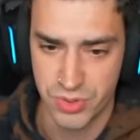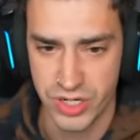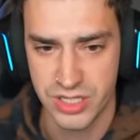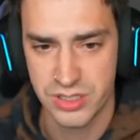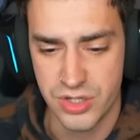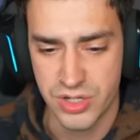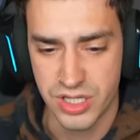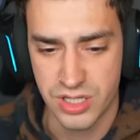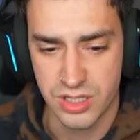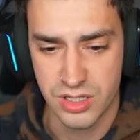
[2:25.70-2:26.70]
point? You
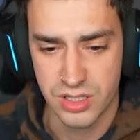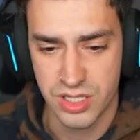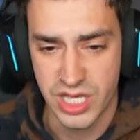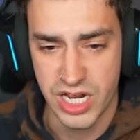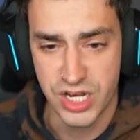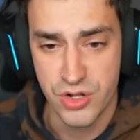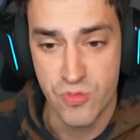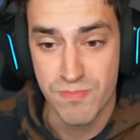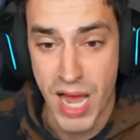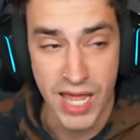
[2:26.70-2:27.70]
can get a new
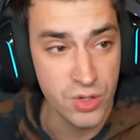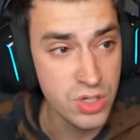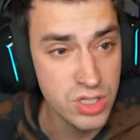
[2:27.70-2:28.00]
bottle.